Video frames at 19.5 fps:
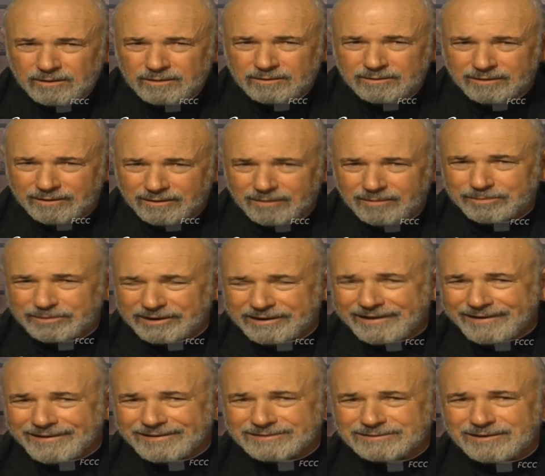to help to
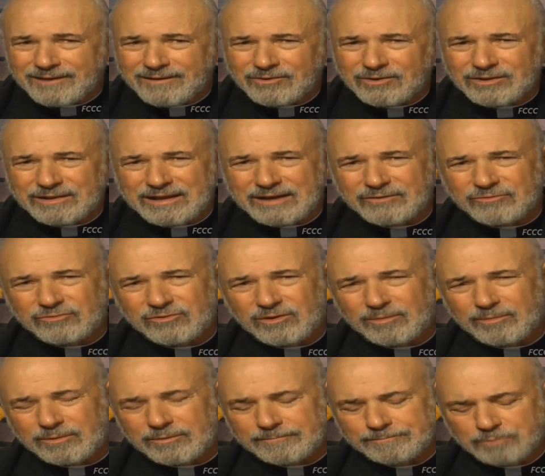get us out of that
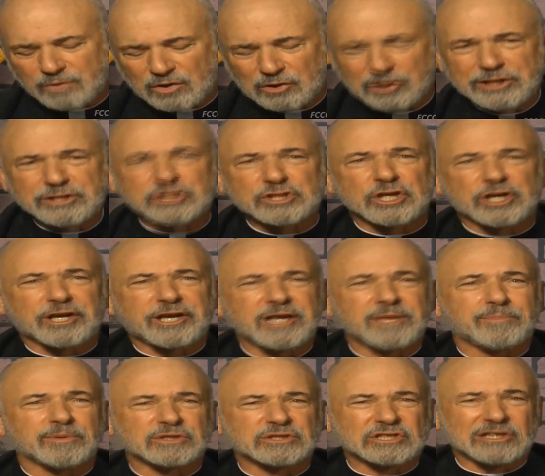trouble, at least to
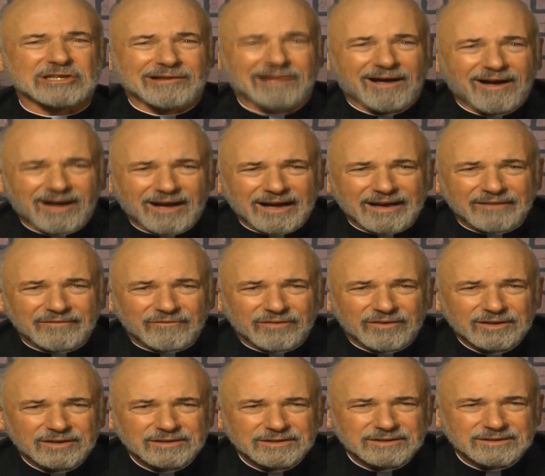keep us alive
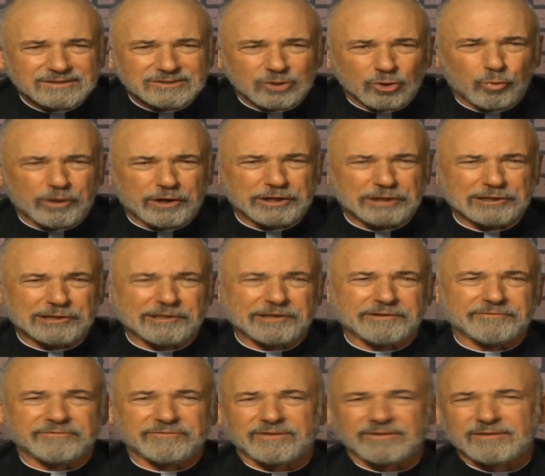so we can
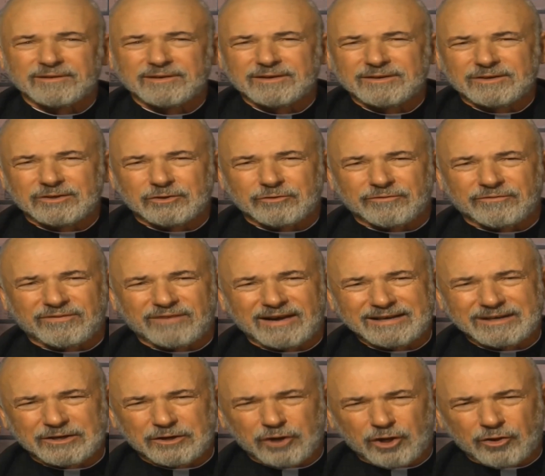live to
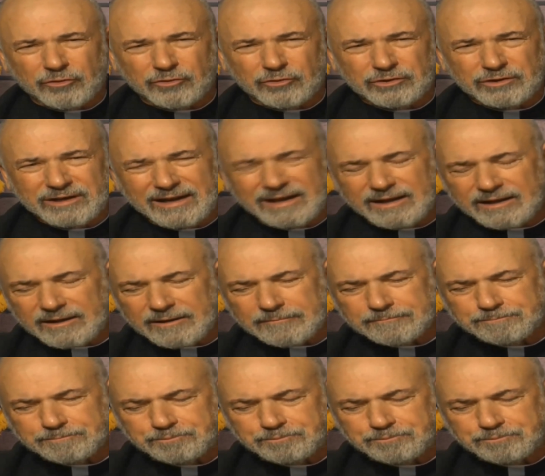fight another day.